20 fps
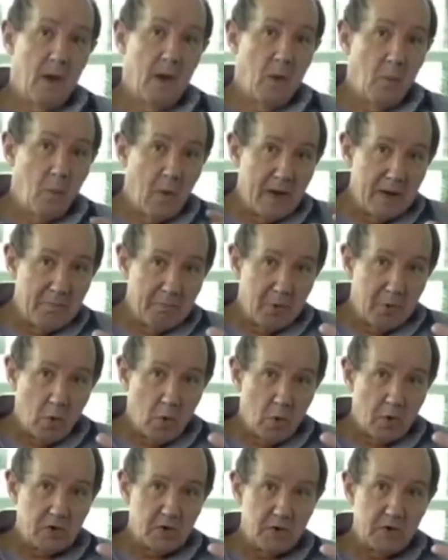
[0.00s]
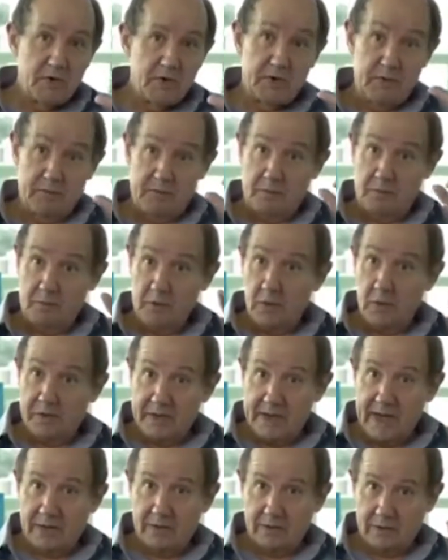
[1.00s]
when portions of
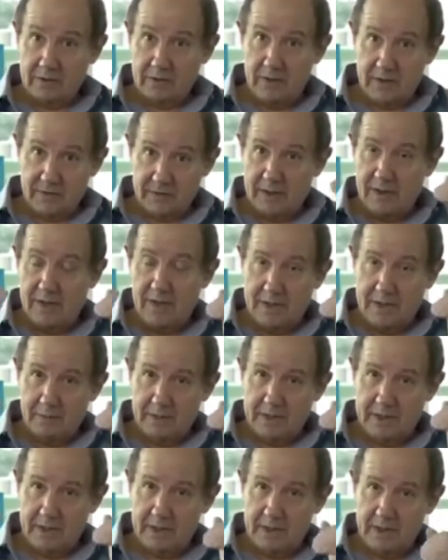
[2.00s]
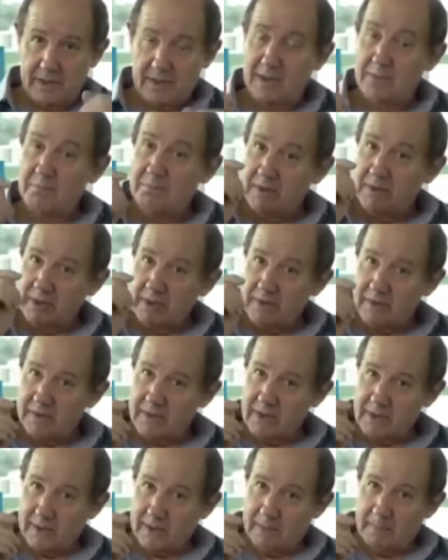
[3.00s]
continental crust collide with each other, but this
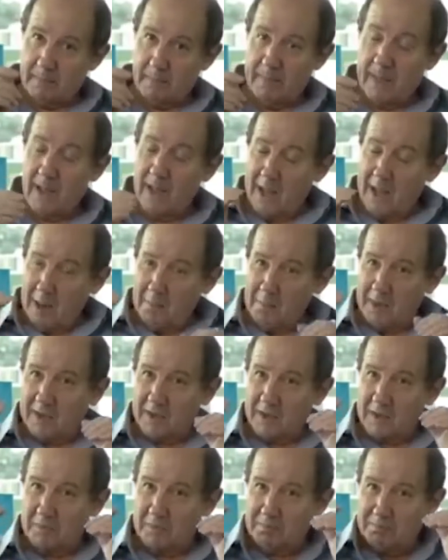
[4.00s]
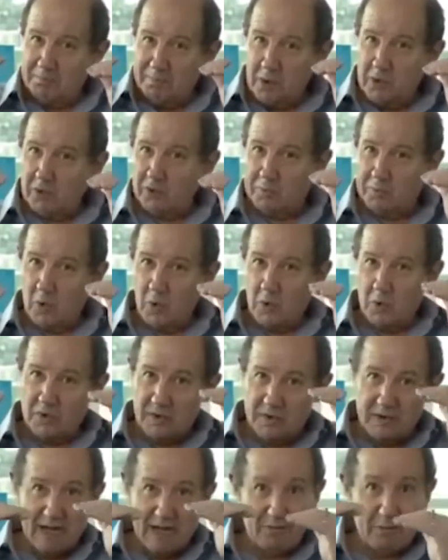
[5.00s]
time, because both
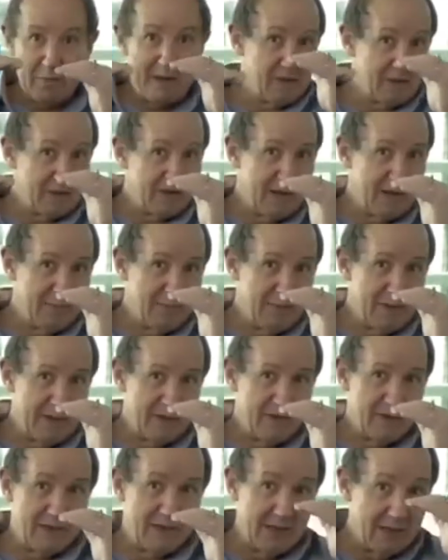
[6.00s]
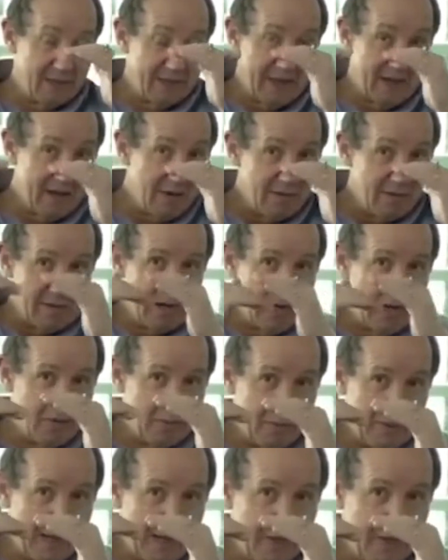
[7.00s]
portions have about the same density, they don't dive
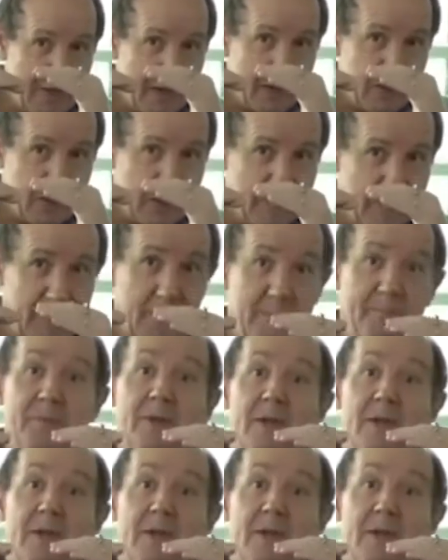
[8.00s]
beneath each other,